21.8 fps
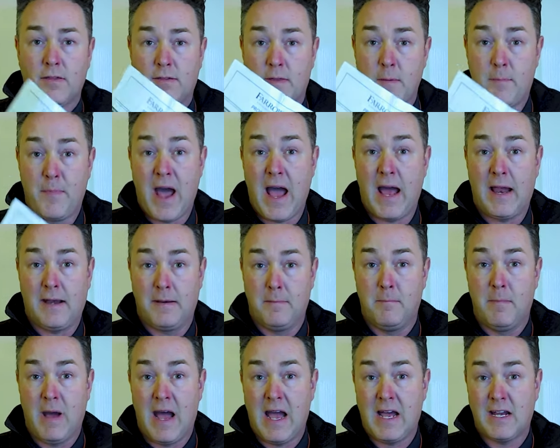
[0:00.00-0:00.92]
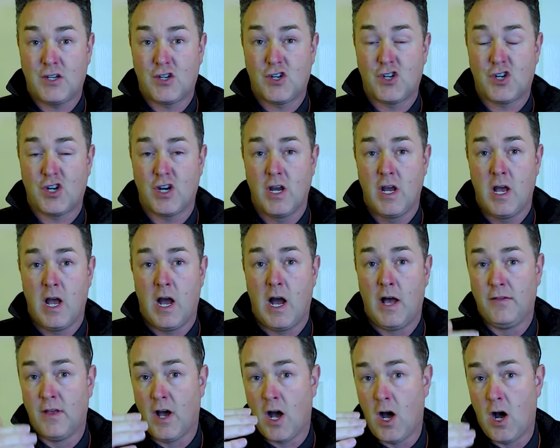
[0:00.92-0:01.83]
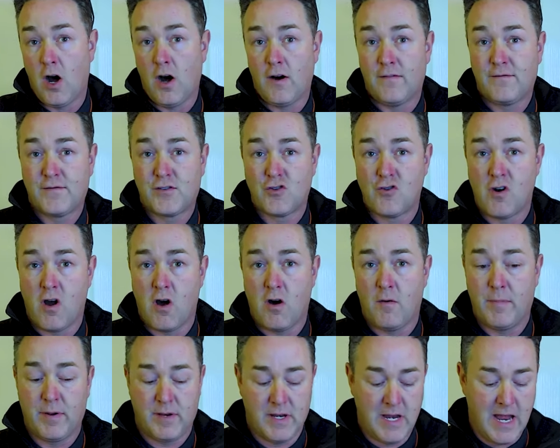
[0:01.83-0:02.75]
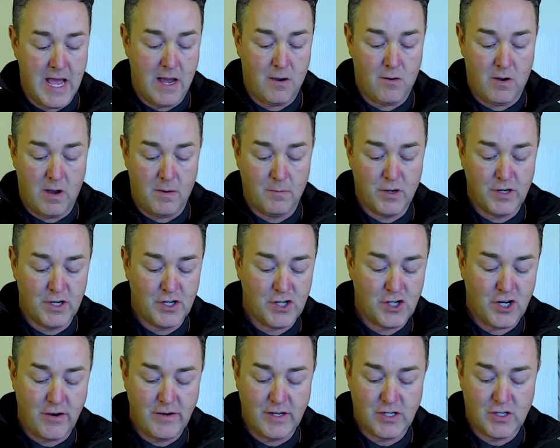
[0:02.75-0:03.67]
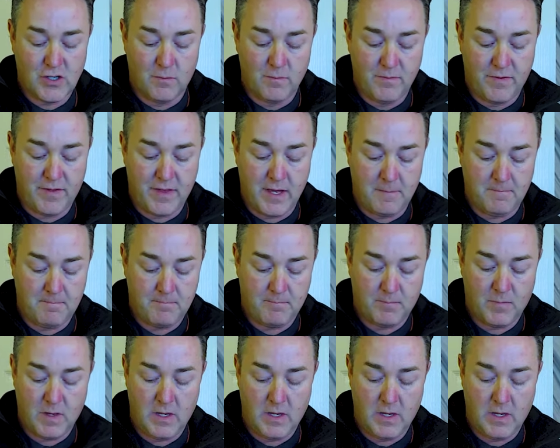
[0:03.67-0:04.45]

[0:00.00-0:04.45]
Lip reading: the pattern match and the half drop. Now, I'm going to show you something.